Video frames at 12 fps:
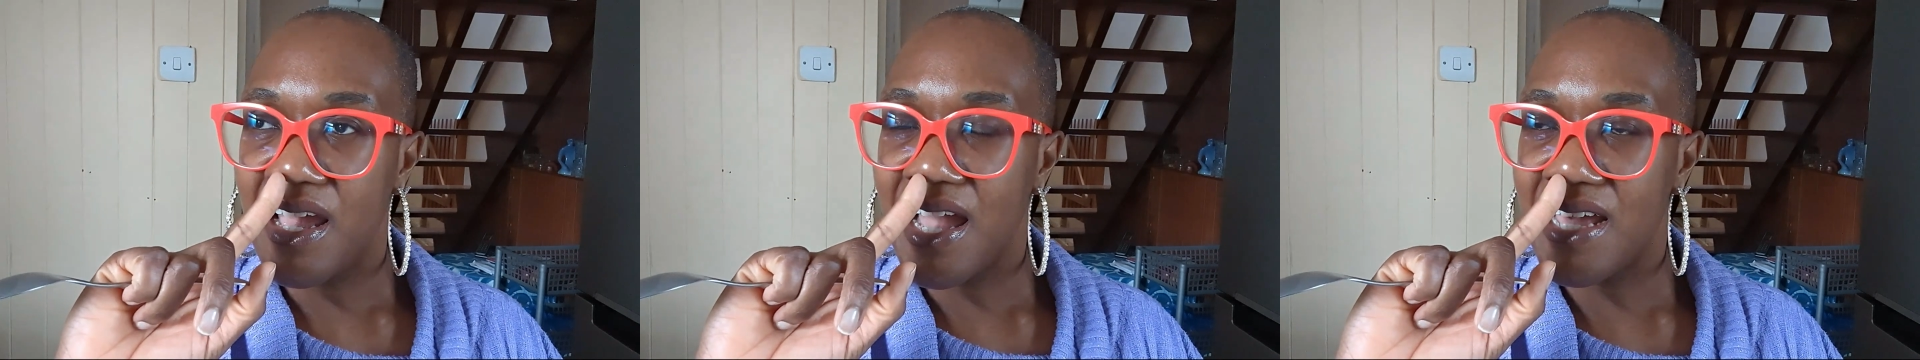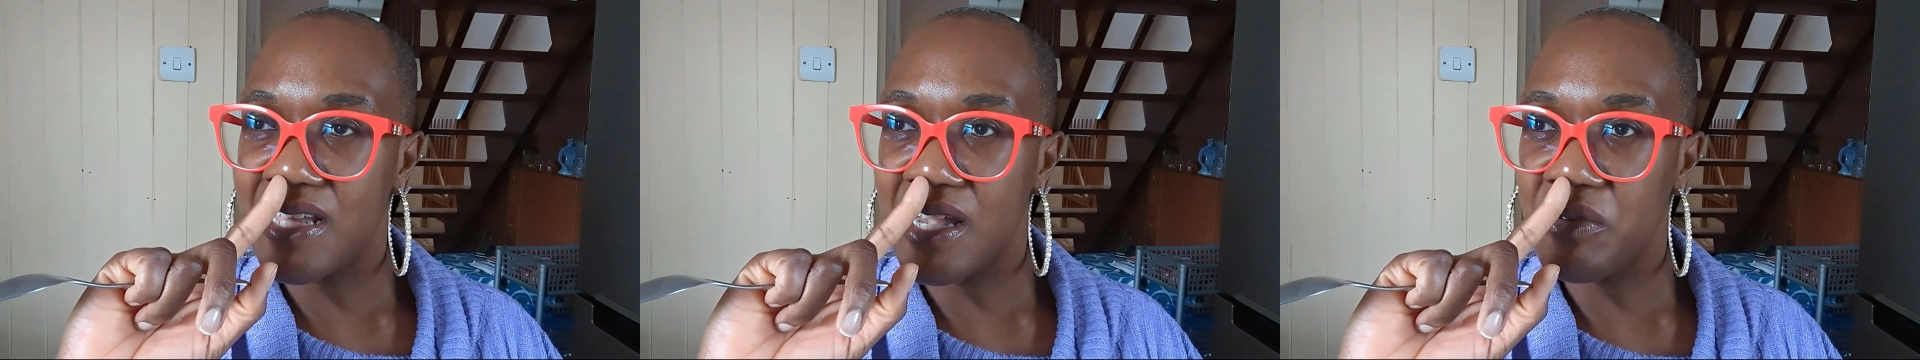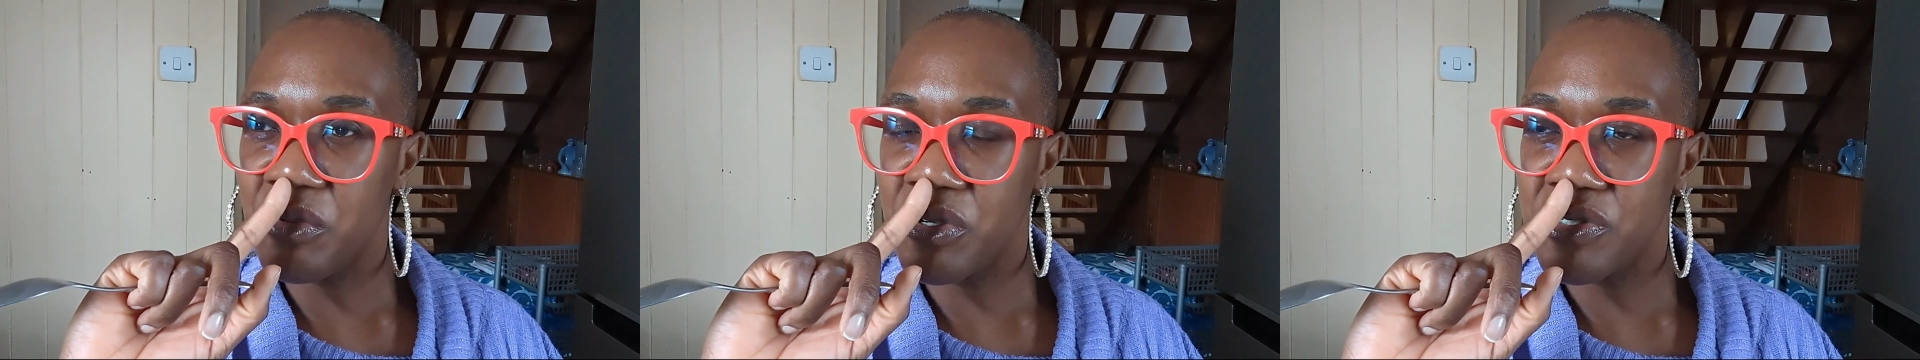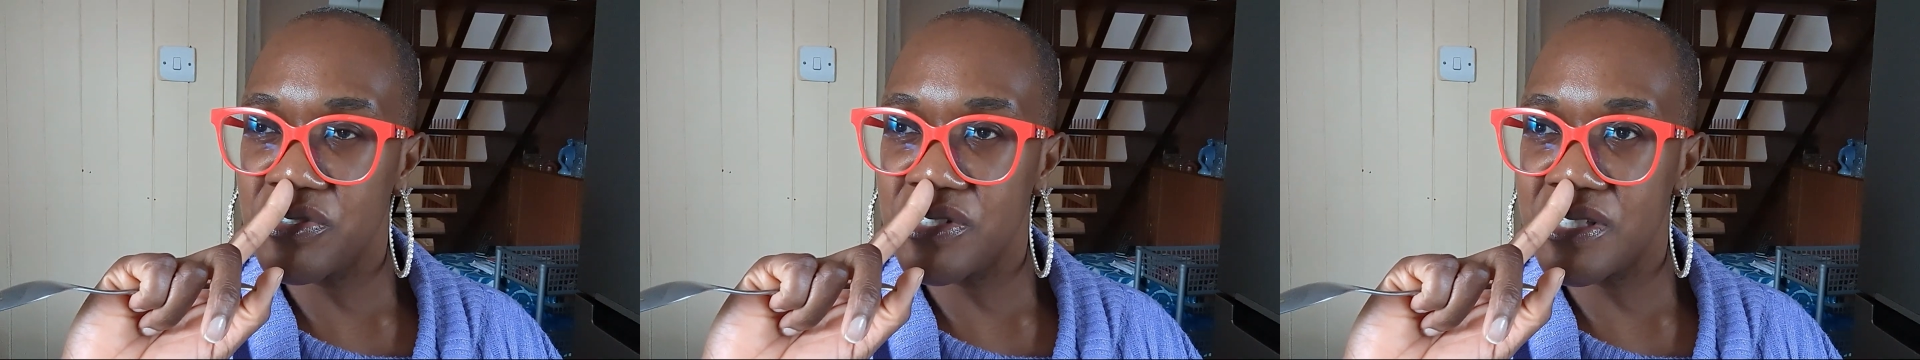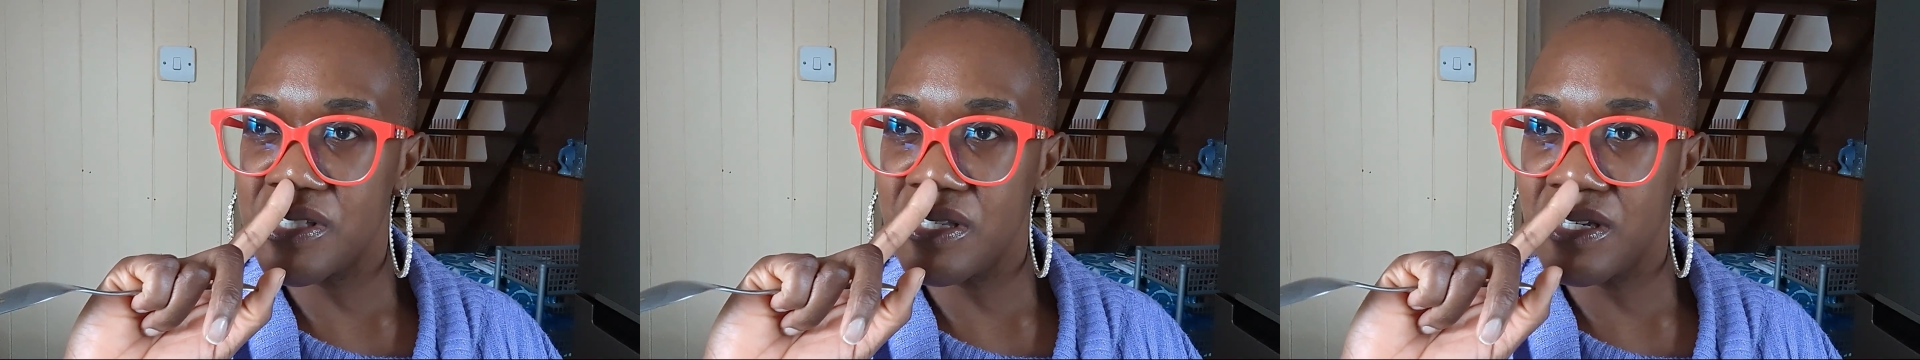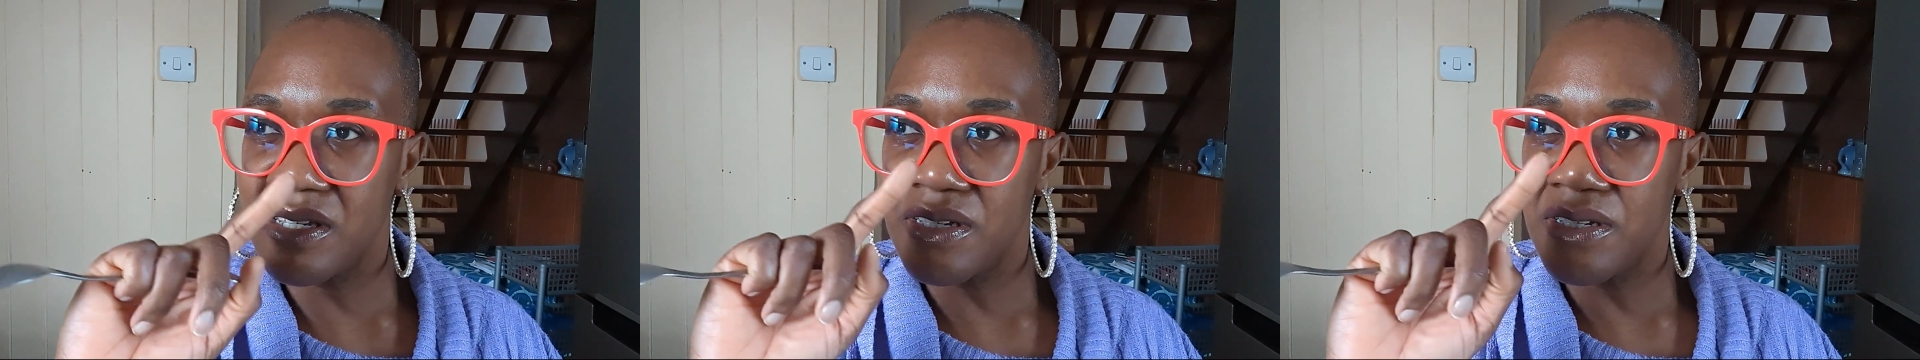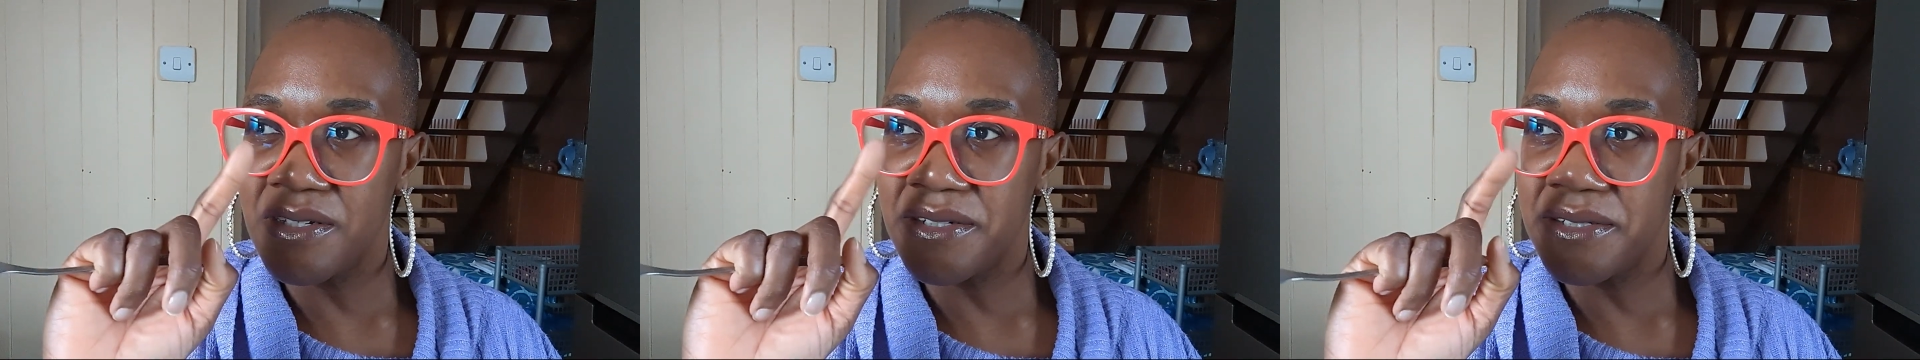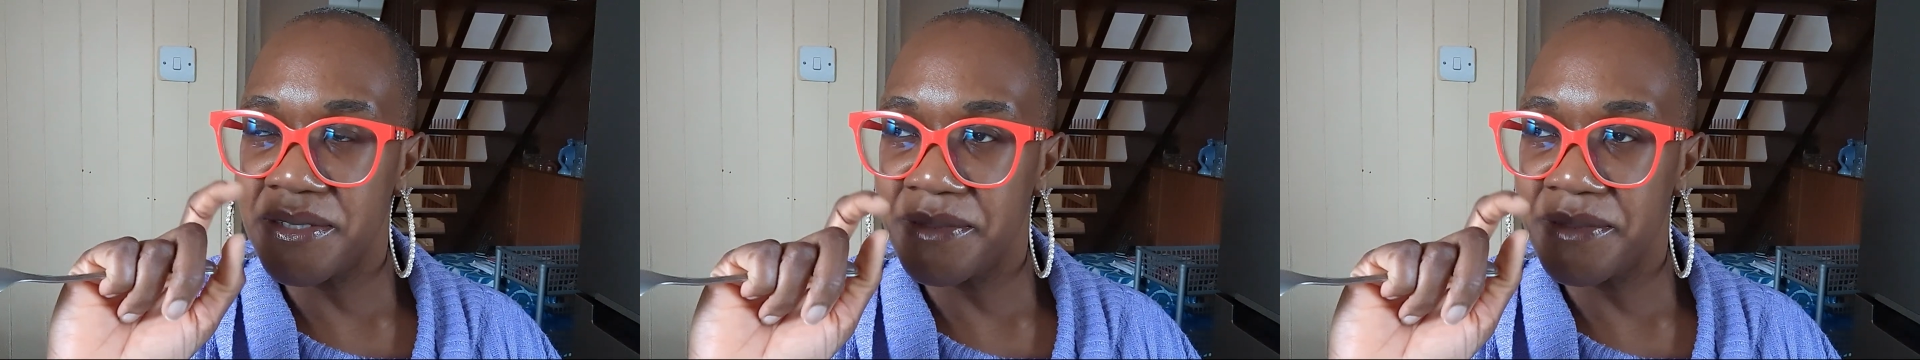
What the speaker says: And that was it